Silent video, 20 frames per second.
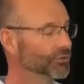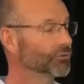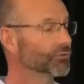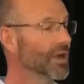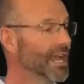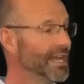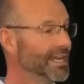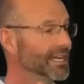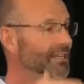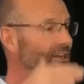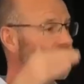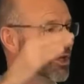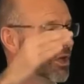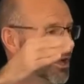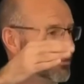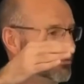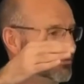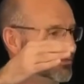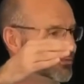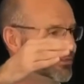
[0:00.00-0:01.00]
reign in
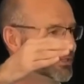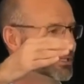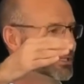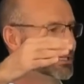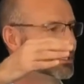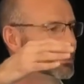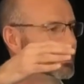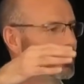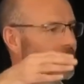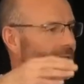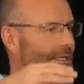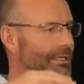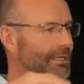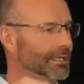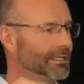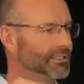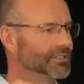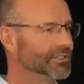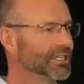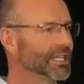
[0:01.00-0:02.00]
life,
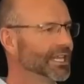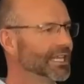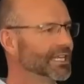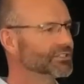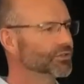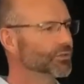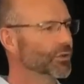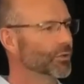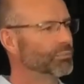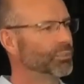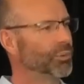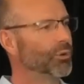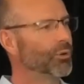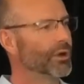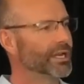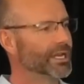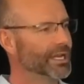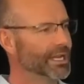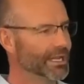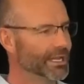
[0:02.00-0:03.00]
to get to a
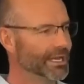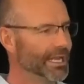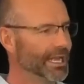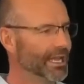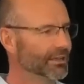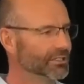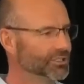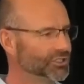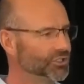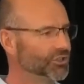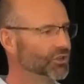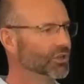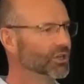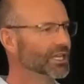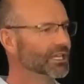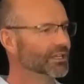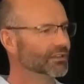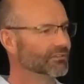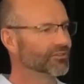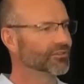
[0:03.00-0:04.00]
point in our
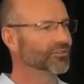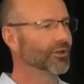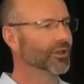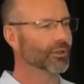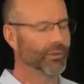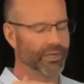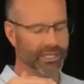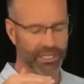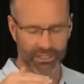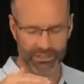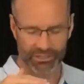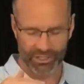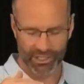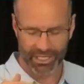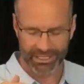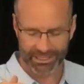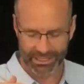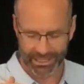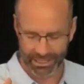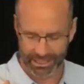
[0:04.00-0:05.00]
journey and following
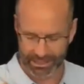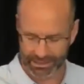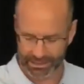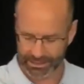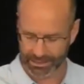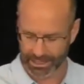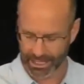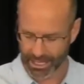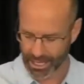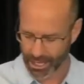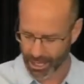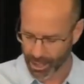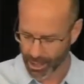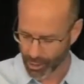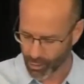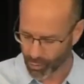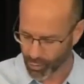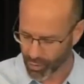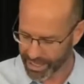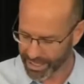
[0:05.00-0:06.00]
Jesus
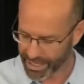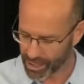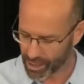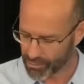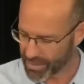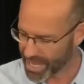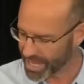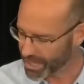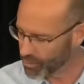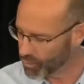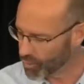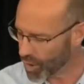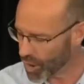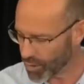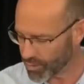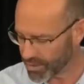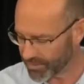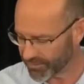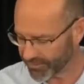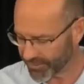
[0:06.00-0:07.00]
where no matter
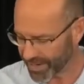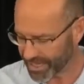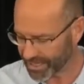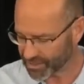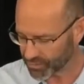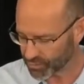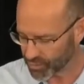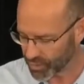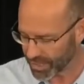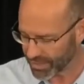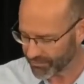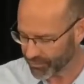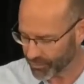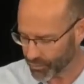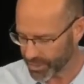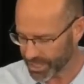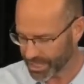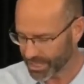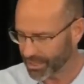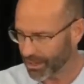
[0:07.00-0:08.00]
what we face and whatever
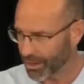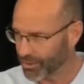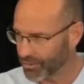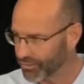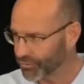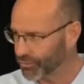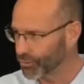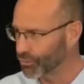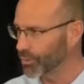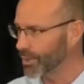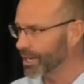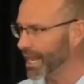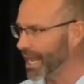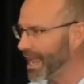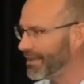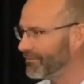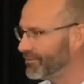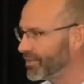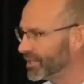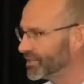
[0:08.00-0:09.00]
we go through, we
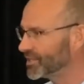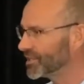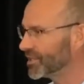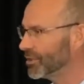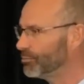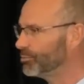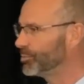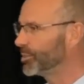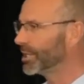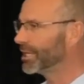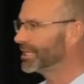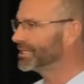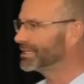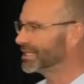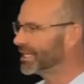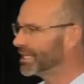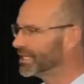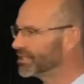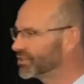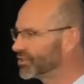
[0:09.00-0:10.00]
have this
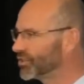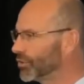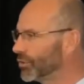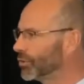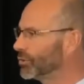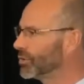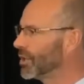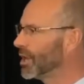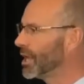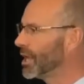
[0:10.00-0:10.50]
ability to